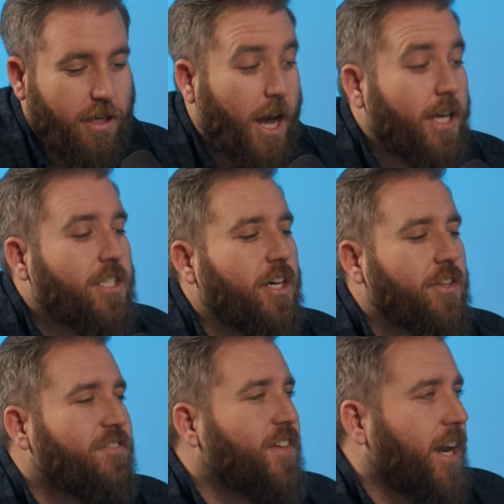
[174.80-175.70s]
I could see all
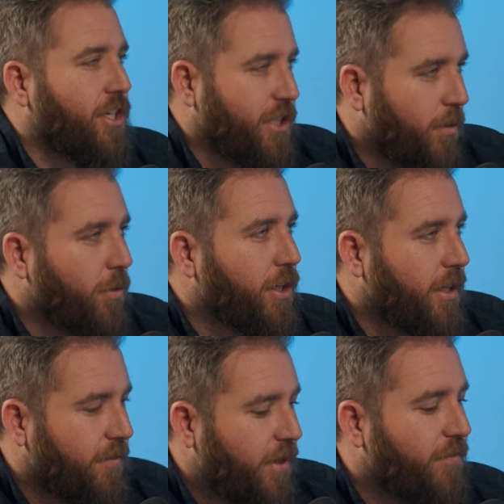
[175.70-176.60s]
the advantages. I wonder
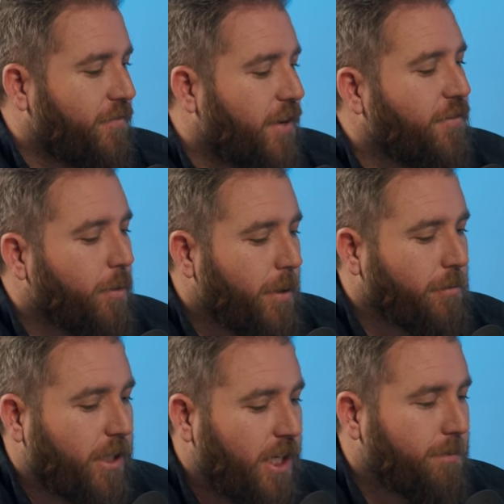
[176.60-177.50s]
if it would be
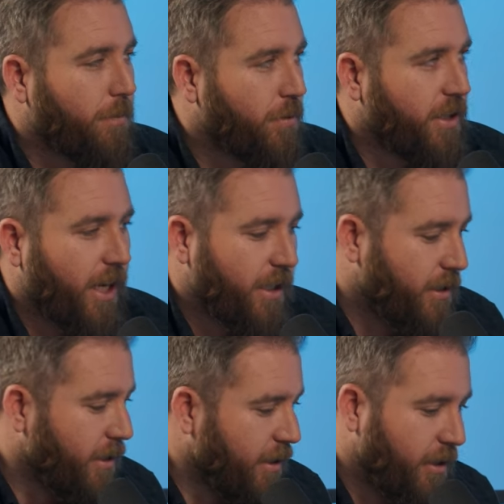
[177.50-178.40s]
able to keep up with
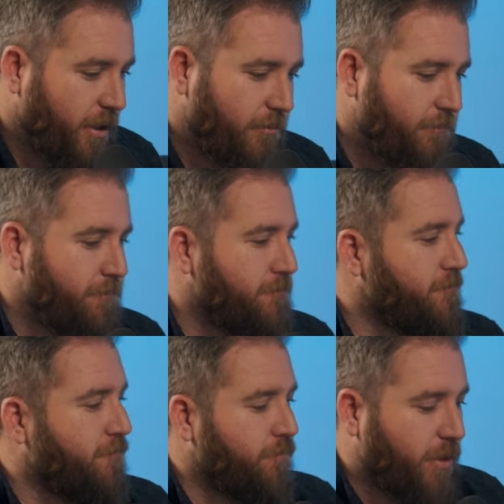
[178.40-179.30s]
that
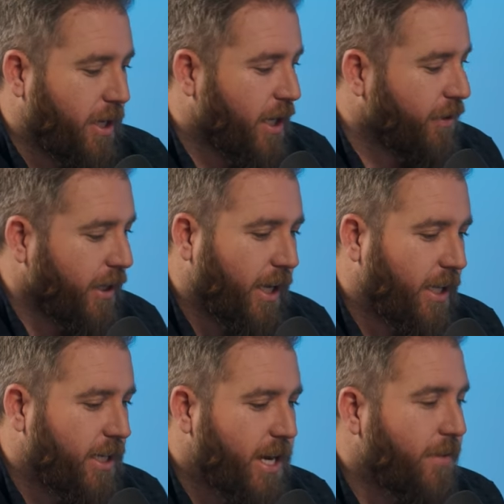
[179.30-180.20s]
kind of like
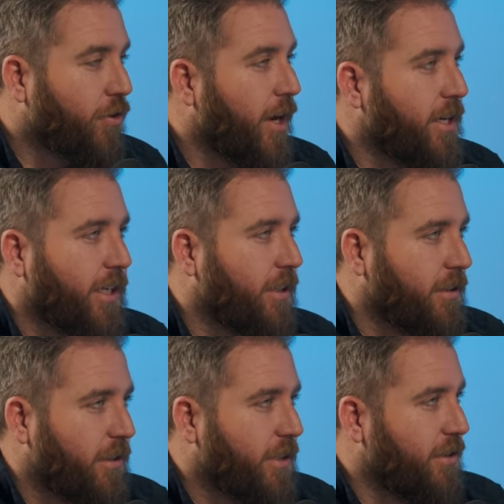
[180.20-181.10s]
never ending
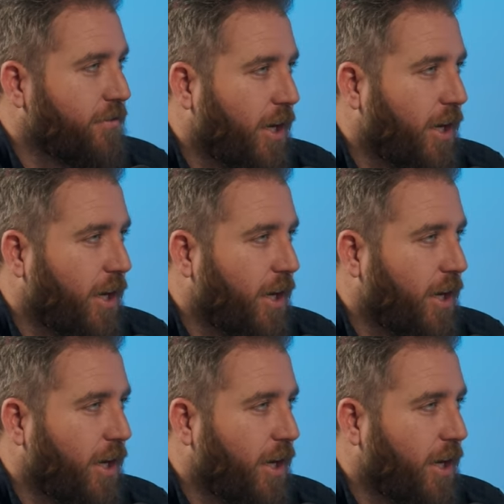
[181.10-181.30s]
list of